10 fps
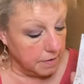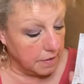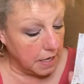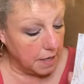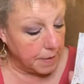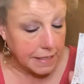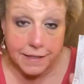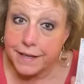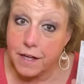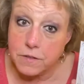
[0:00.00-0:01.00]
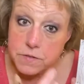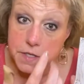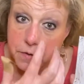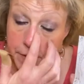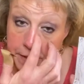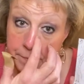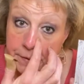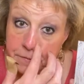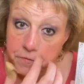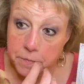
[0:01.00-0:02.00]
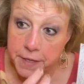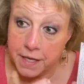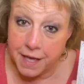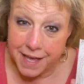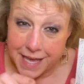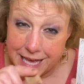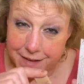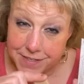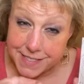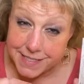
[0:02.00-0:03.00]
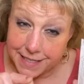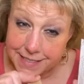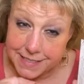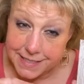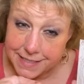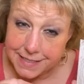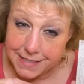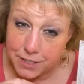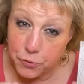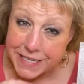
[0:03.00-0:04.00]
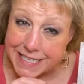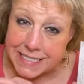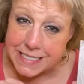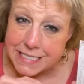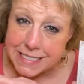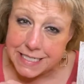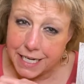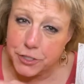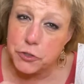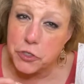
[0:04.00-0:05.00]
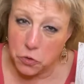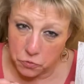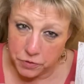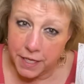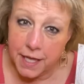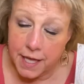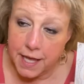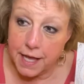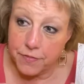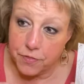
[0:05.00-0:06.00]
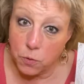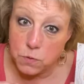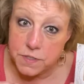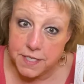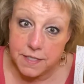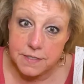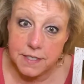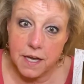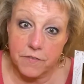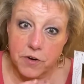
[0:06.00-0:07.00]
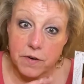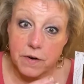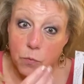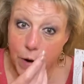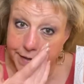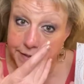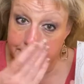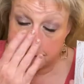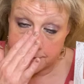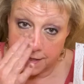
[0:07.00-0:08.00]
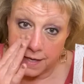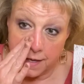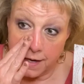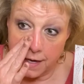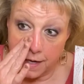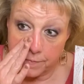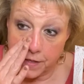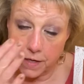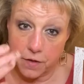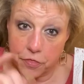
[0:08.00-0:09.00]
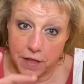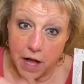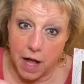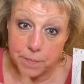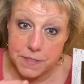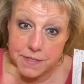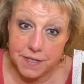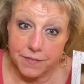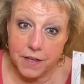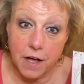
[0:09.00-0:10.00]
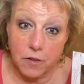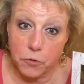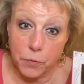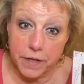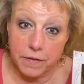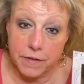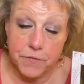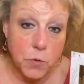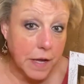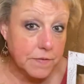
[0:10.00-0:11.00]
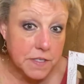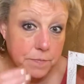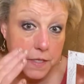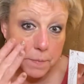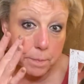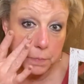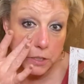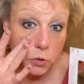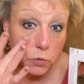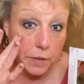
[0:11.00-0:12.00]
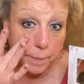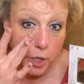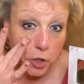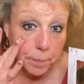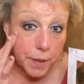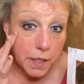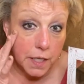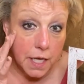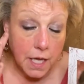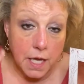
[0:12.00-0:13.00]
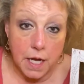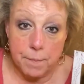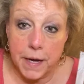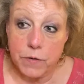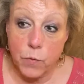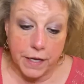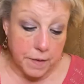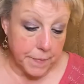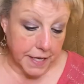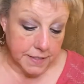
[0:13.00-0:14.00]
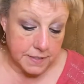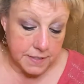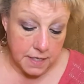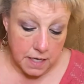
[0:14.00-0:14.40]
highlight colors that are recommended for me have a slight green undertone, and those tend to cover redness. Kind of think opposite on the color wheel. If you have something blue or purple, I might recommend